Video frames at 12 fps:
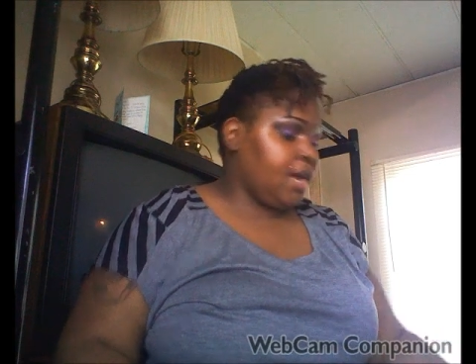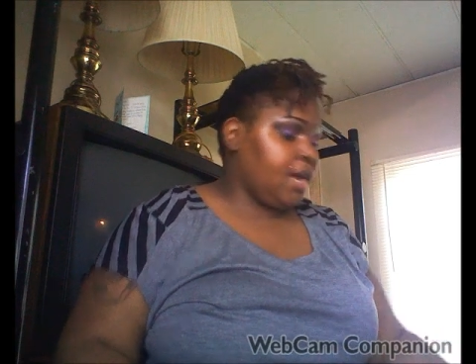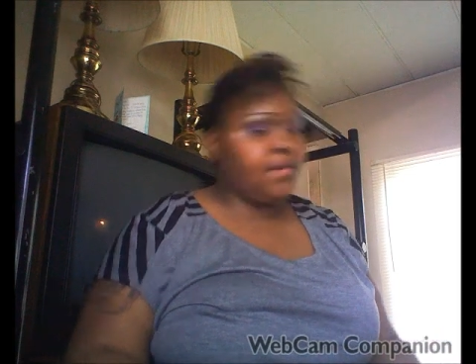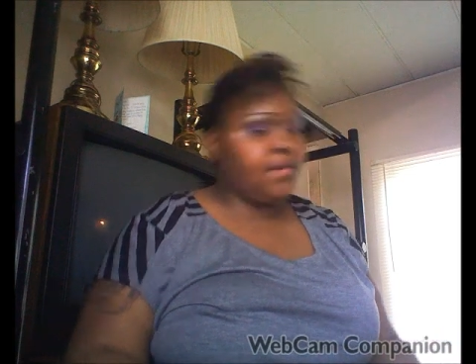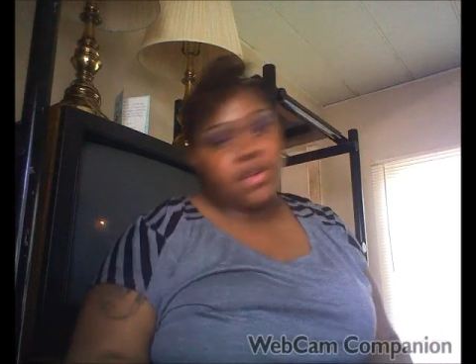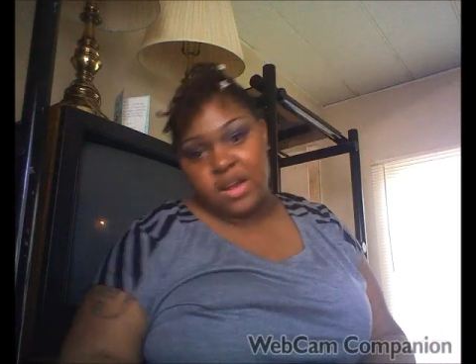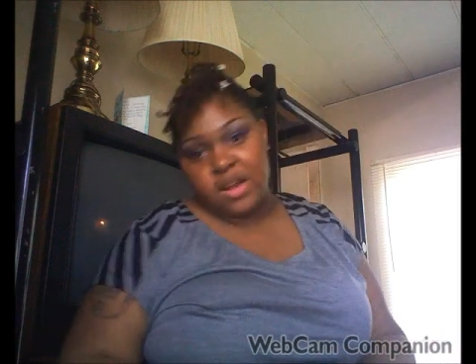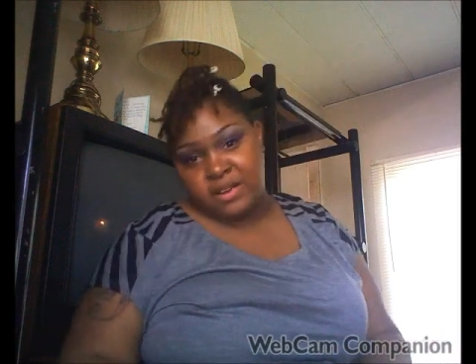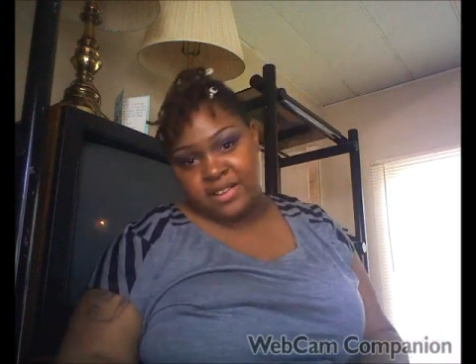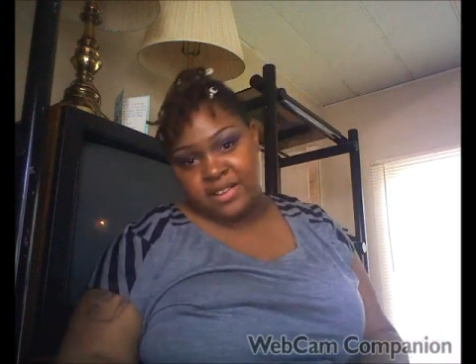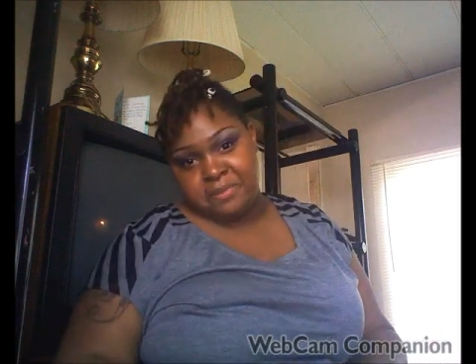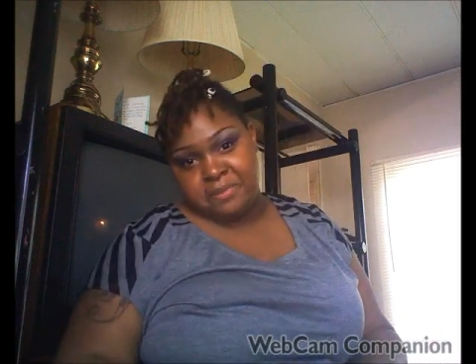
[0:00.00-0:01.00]
even though y'all know
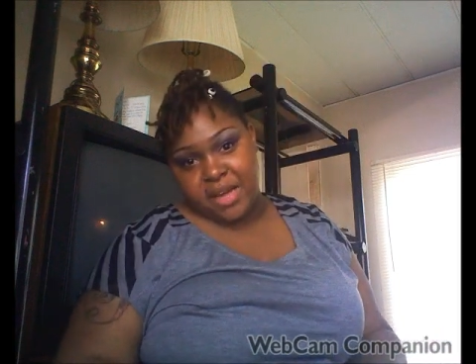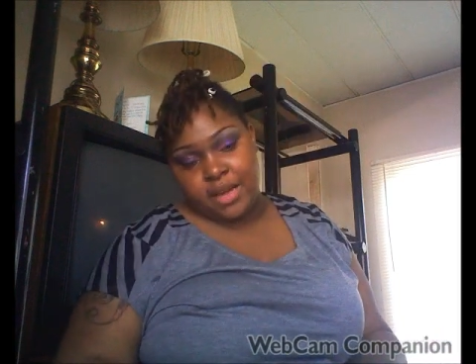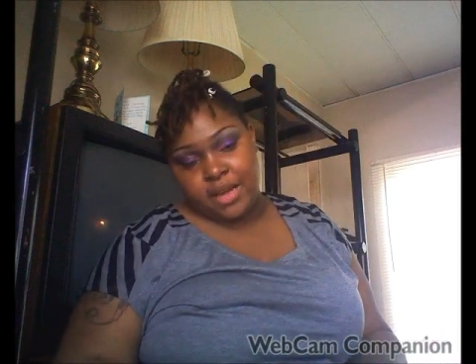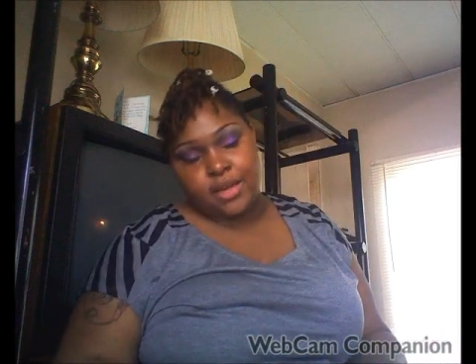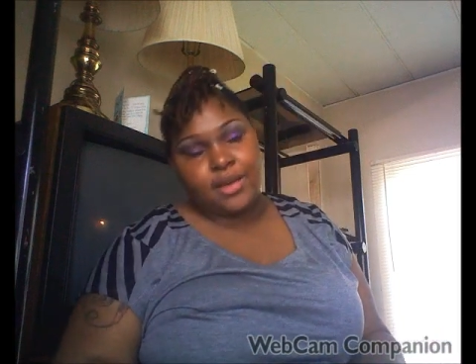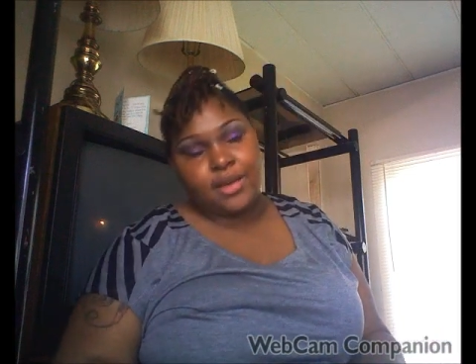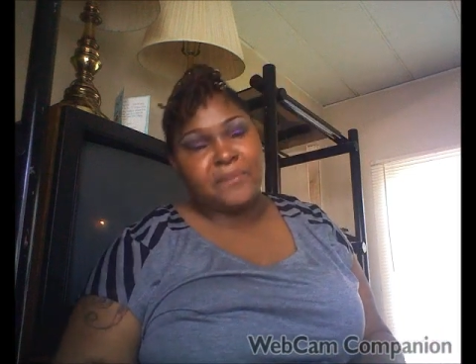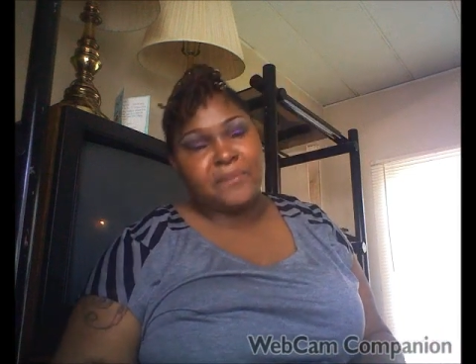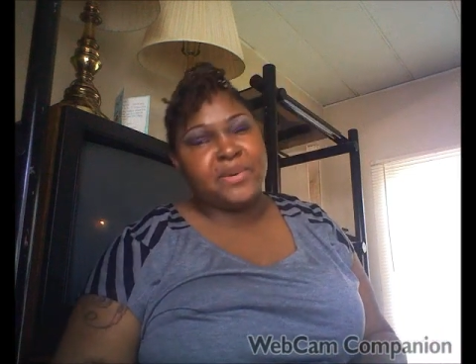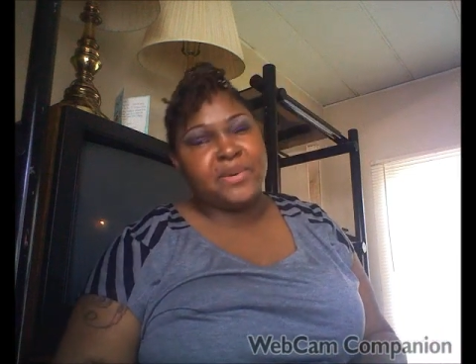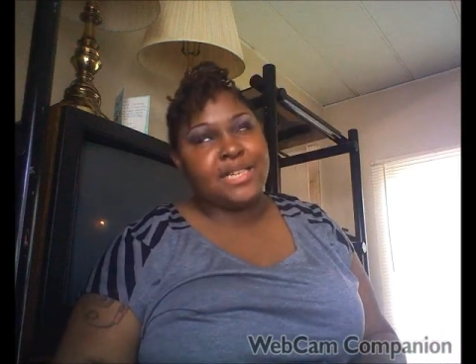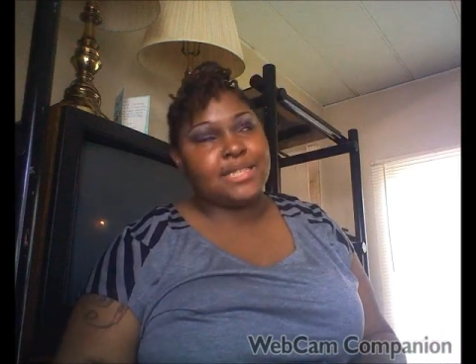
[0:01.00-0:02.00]
I love pink.
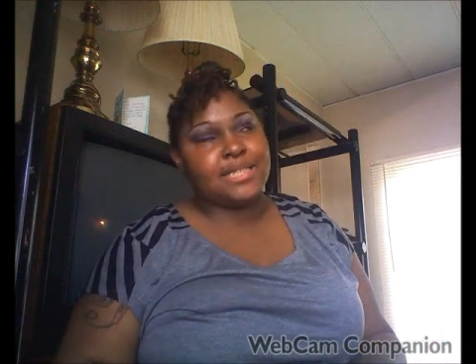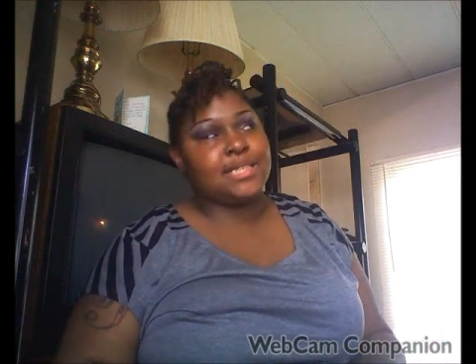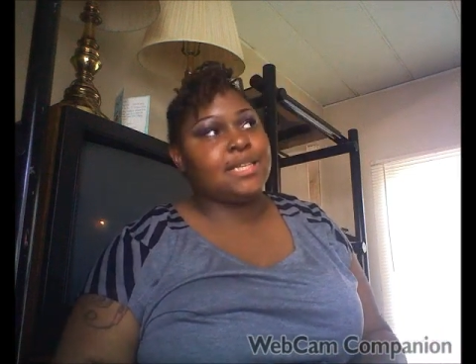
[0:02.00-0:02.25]
But,